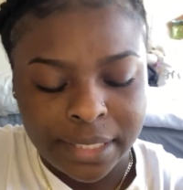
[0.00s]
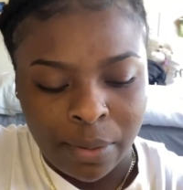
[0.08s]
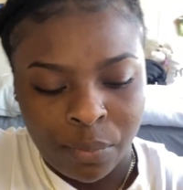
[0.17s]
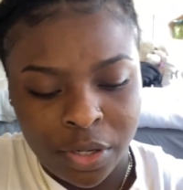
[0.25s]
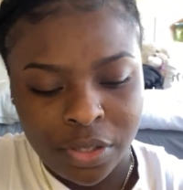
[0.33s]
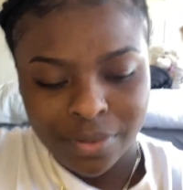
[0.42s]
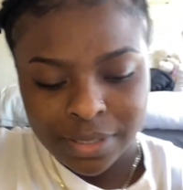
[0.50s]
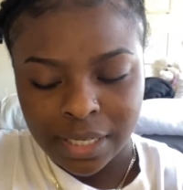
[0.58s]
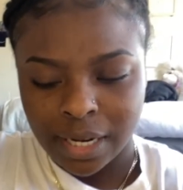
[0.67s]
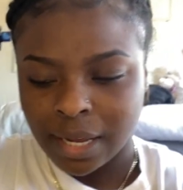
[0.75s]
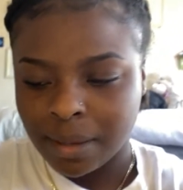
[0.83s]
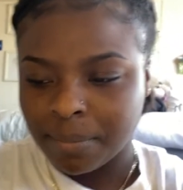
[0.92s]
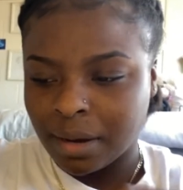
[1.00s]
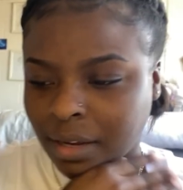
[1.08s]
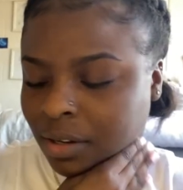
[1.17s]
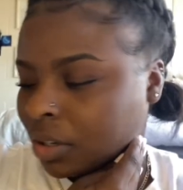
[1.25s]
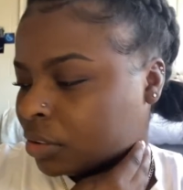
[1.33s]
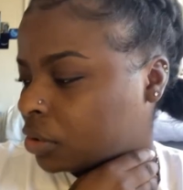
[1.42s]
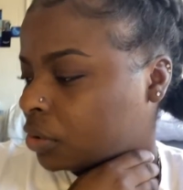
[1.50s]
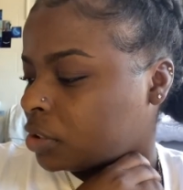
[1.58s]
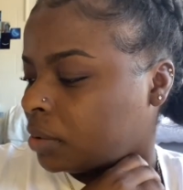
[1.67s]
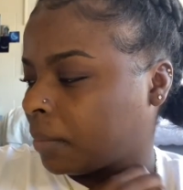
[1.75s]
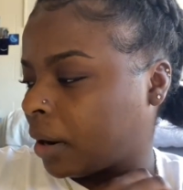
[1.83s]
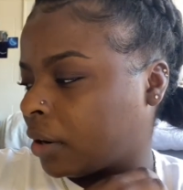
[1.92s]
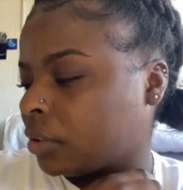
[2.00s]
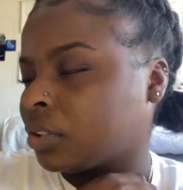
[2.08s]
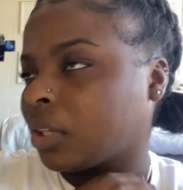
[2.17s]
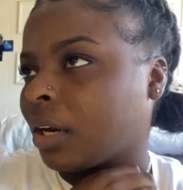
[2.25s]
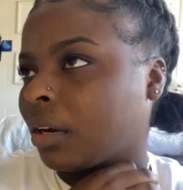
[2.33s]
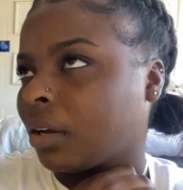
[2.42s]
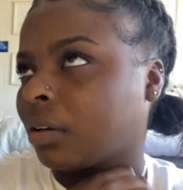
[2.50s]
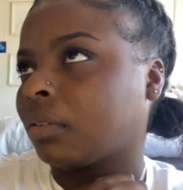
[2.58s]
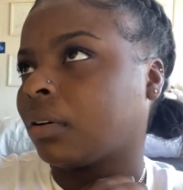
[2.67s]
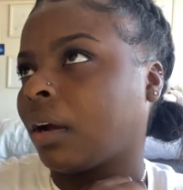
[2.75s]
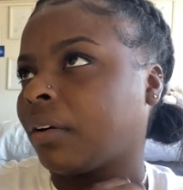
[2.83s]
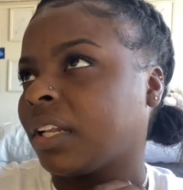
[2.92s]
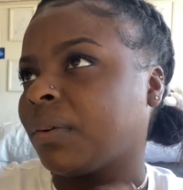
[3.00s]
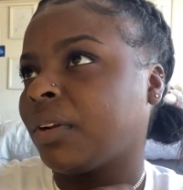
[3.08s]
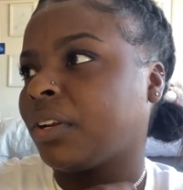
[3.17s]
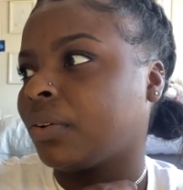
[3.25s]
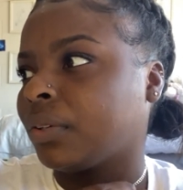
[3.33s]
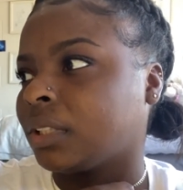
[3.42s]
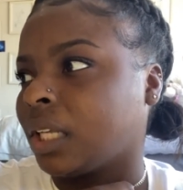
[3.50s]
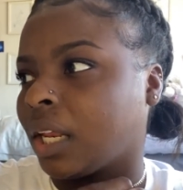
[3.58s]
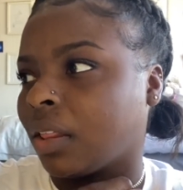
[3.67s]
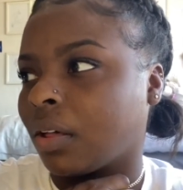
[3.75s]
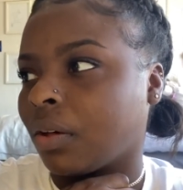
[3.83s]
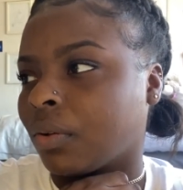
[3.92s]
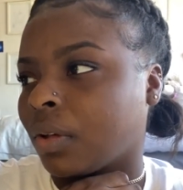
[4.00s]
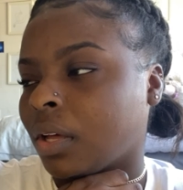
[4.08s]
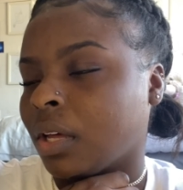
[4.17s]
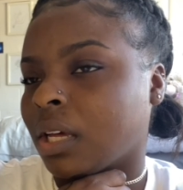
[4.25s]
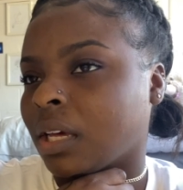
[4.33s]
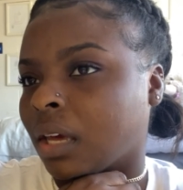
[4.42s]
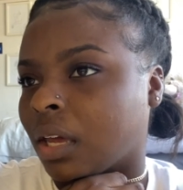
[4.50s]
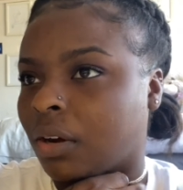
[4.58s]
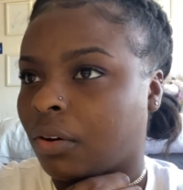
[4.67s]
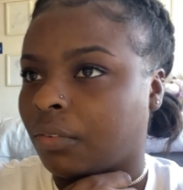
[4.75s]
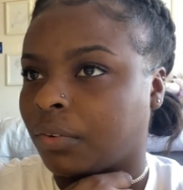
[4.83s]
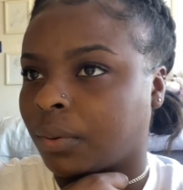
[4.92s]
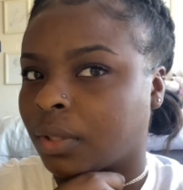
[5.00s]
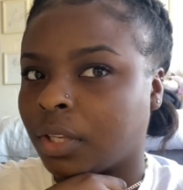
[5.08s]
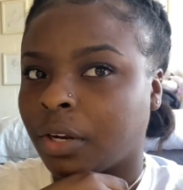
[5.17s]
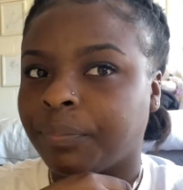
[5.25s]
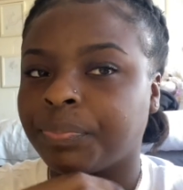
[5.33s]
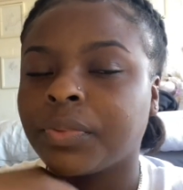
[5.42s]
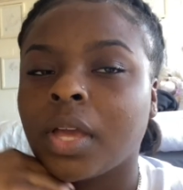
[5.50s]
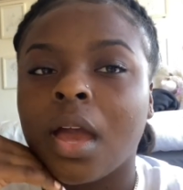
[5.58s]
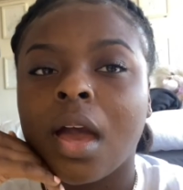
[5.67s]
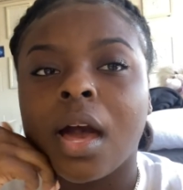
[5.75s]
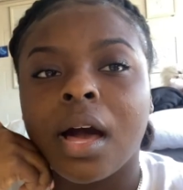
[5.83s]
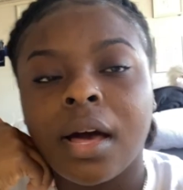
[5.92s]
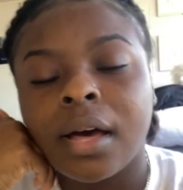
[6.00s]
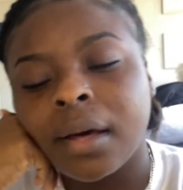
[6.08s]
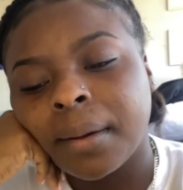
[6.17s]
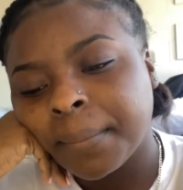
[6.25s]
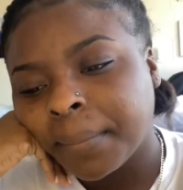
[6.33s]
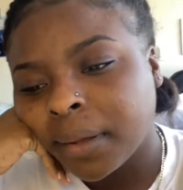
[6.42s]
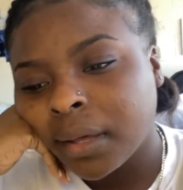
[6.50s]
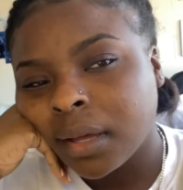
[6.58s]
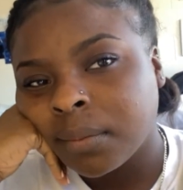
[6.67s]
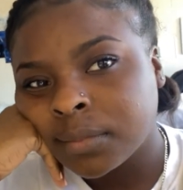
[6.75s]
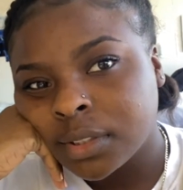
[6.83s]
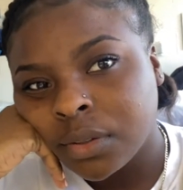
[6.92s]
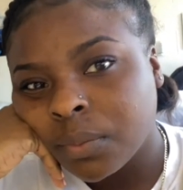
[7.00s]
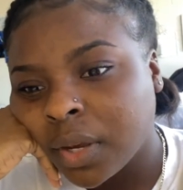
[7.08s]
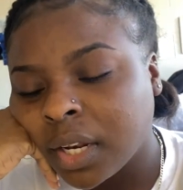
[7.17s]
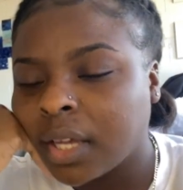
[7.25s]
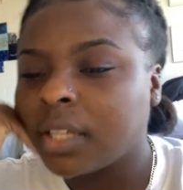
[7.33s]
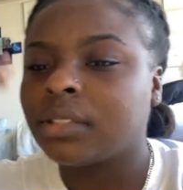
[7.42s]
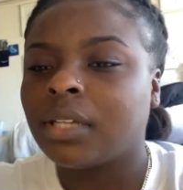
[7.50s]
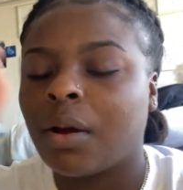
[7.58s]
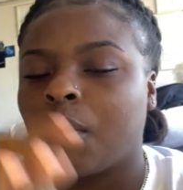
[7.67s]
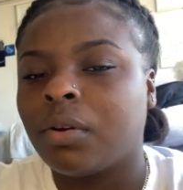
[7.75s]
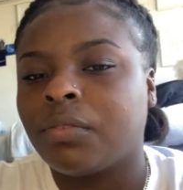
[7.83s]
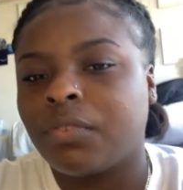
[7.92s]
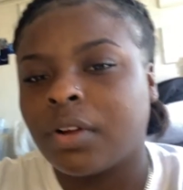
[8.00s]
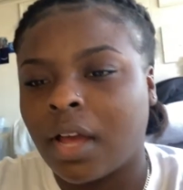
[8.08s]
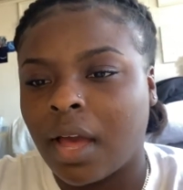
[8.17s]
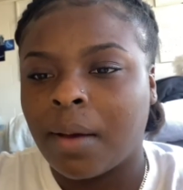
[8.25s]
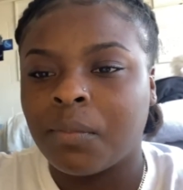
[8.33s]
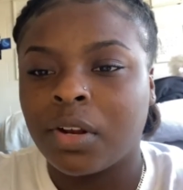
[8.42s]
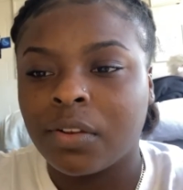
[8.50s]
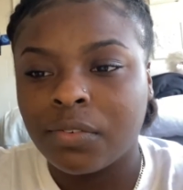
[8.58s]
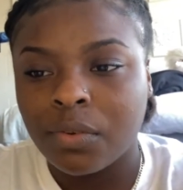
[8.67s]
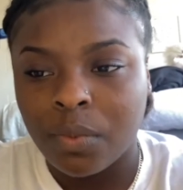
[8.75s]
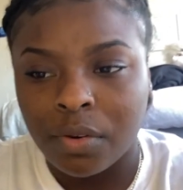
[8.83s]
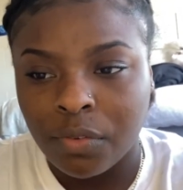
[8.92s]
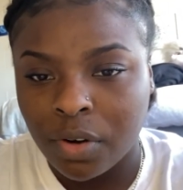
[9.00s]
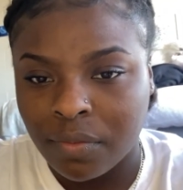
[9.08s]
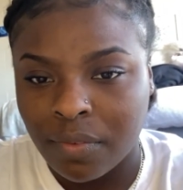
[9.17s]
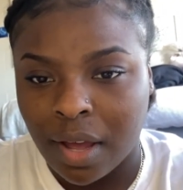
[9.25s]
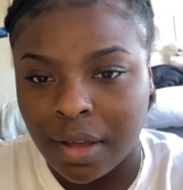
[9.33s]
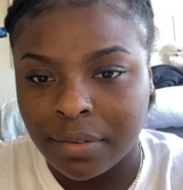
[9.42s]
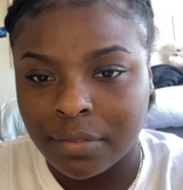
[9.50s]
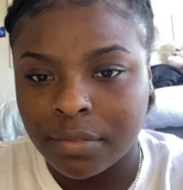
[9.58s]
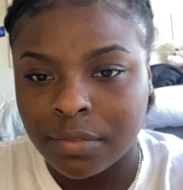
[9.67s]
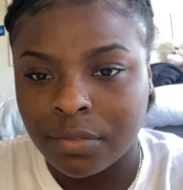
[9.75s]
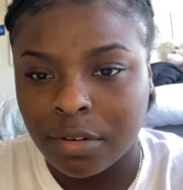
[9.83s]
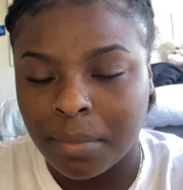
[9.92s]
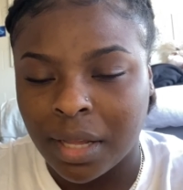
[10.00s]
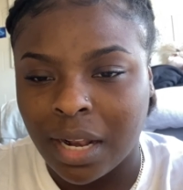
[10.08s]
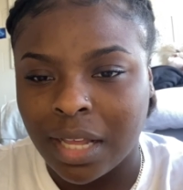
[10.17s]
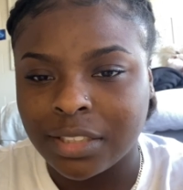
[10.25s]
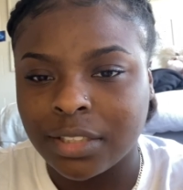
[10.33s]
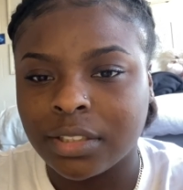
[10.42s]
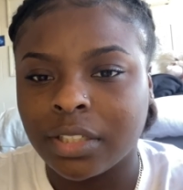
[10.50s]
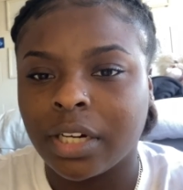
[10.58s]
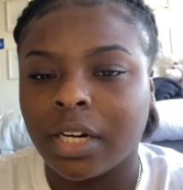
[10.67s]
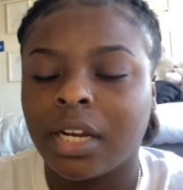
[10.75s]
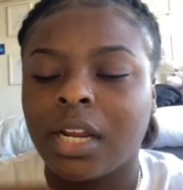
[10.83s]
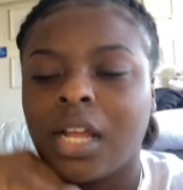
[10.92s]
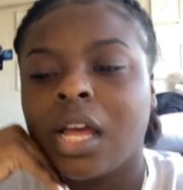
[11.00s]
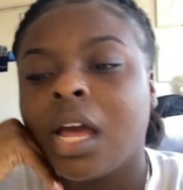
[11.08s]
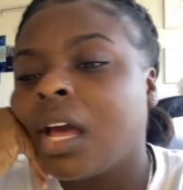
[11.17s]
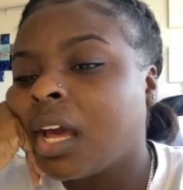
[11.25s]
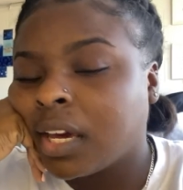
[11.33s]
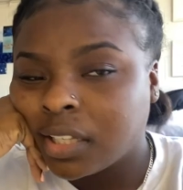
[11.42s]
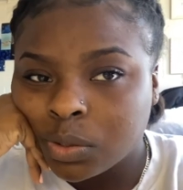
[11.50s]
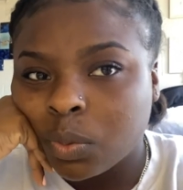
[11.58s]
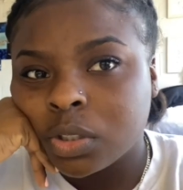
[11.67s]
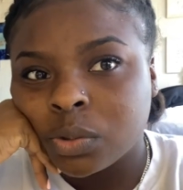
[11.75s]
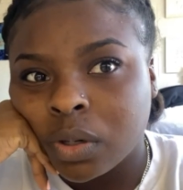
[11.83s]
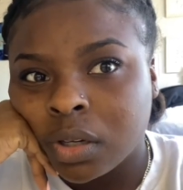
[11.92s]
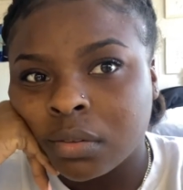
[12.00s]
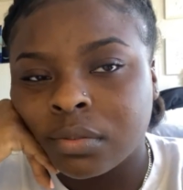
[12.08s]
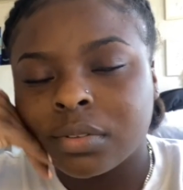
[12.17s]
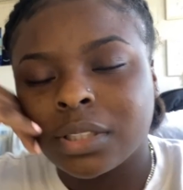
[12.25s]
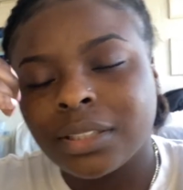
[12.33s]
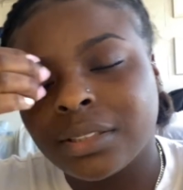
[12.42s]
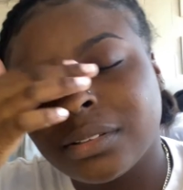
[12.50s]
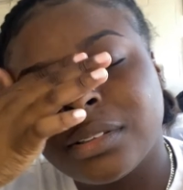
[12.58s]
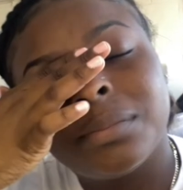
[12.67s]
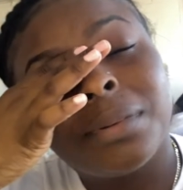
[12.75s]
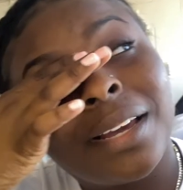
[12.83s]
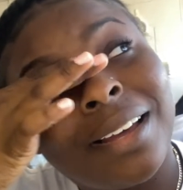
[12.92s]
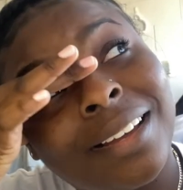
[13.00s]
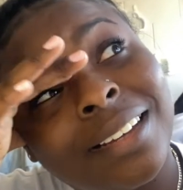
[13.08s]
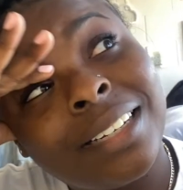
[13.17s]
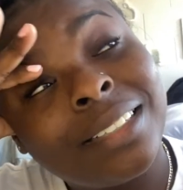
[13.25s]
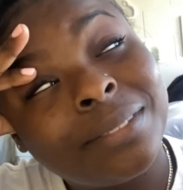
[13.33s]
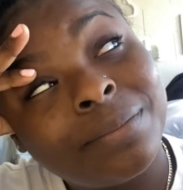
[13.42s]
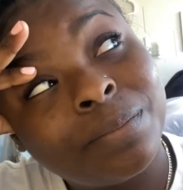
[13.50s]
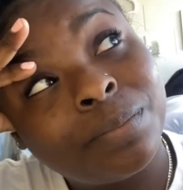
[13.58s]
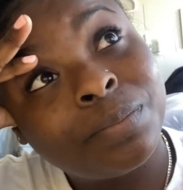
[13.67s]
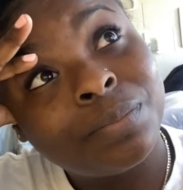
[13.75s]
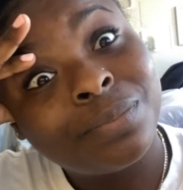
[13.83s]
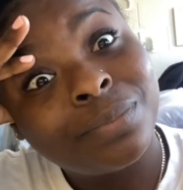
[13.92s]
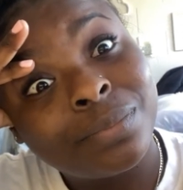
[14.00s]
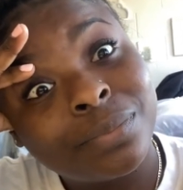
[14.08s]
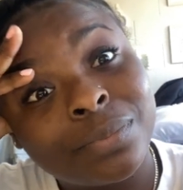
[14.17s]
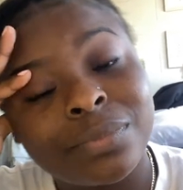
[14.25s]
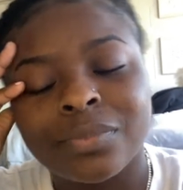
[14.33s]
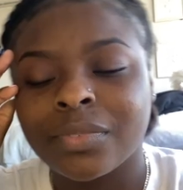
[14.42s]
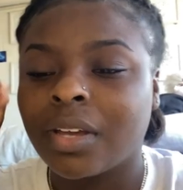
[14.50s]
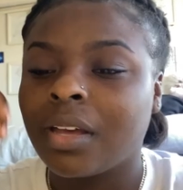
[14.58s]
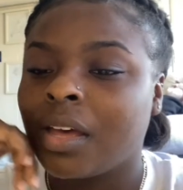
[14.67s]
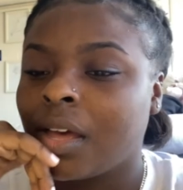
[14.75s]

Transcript: I want to do it today, but I could also do it tomorrow, so I don't know. I really want to do it today, though. Get it over with, you know? Um, I'm still waiting. It's not one. I'm waiting for 145 for my class to start. It's 112. Like, oh my god.